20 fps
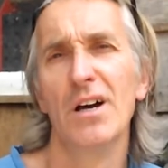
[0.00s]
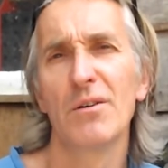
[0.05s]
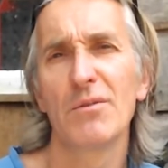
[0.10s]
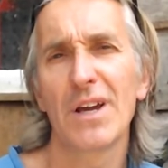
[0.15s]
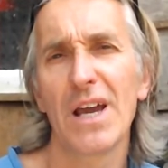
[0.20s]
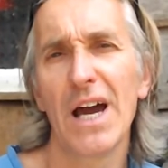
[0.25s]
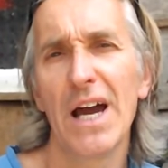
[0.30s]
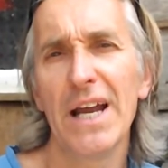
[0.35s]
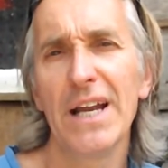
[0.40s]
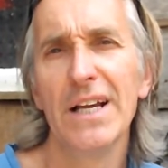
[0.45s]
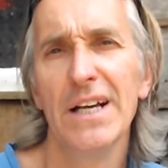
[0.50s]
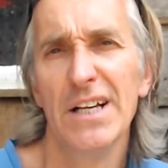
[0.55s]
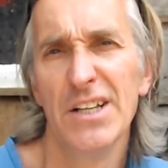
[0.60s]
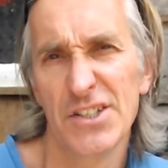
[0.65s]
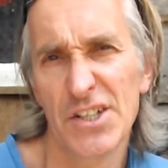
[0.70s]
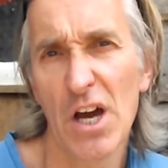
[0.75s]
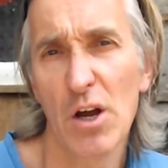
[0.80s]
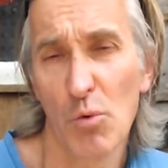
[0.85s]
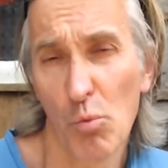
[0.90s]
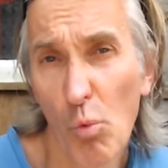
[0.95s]
Okay,
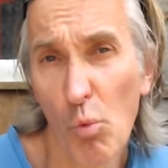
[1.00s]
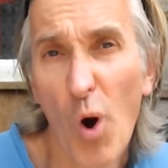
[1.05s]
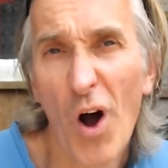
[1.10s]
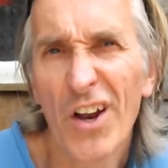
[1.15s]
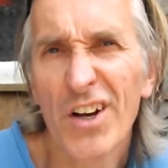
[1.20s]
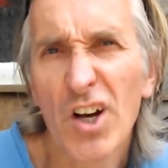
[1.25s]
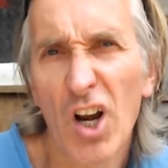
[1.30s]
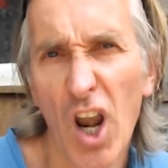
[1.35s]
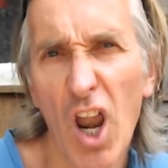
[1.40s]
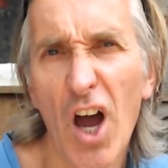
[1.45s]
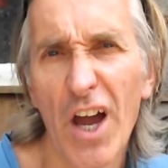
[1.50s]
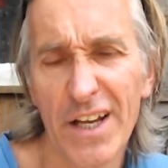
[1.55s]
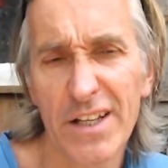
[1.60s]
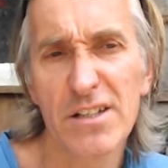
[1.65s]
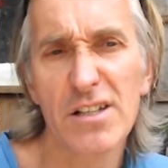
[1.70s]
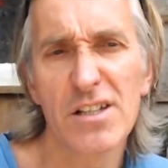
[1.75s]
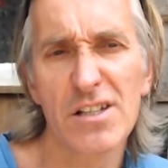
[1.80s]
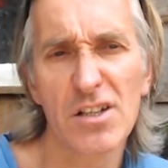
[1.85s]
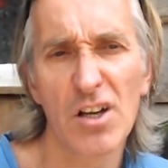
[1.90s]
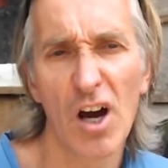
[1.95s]
so one
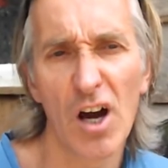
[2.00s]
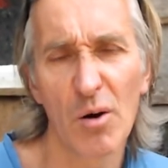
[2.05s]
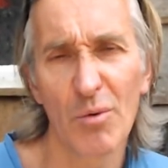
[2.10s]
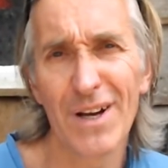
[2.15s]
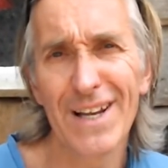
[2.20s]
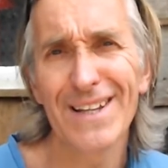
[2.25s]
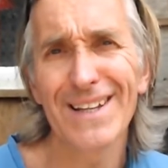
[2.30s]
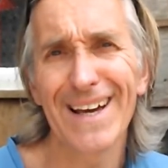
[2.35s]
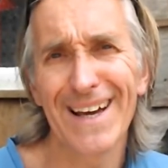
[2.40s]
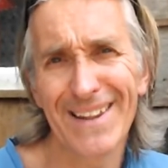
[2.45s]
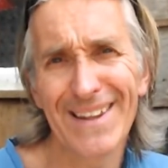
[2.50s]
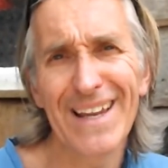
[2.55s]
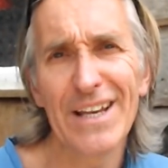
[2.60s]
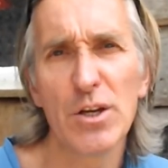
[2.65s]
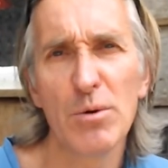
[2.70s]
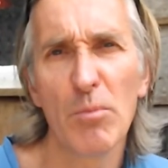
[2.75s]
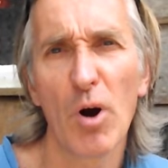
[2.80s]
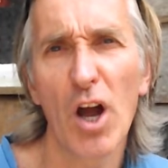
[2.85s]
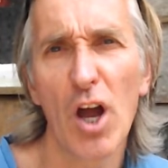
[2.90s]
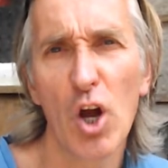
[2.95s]
client to start with, and then
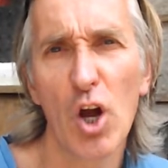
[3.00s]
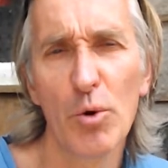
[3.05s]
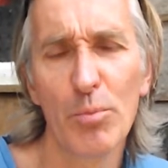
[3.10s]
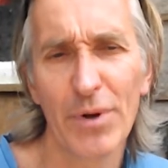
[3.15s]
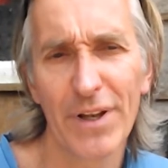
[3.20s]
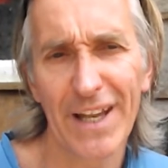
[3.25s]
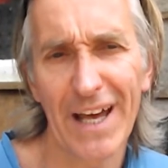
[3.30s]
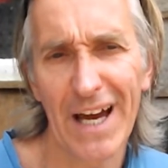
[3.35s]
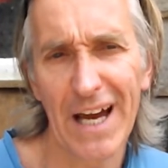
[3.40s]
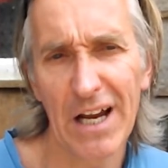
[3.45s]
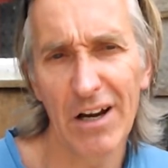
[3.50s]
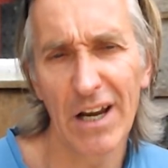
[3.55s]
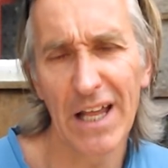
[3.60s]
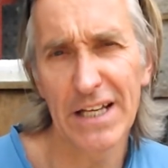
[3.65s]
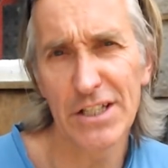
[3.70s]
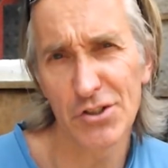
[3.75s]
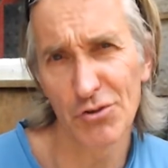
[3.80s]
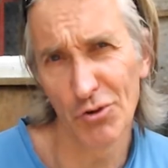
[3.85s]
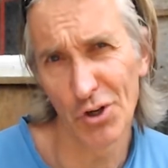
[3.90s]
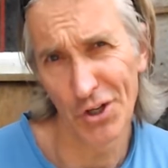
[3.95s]
you might open that out
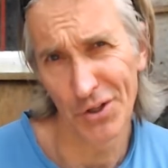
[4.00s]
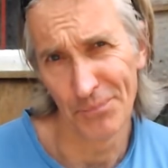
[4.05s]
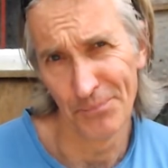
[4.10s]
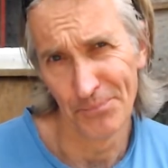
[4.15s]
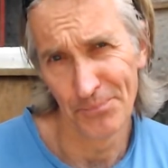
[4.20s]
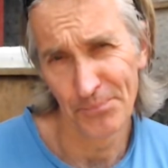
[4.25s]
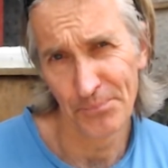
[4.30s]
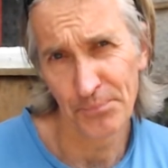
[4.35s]
later on.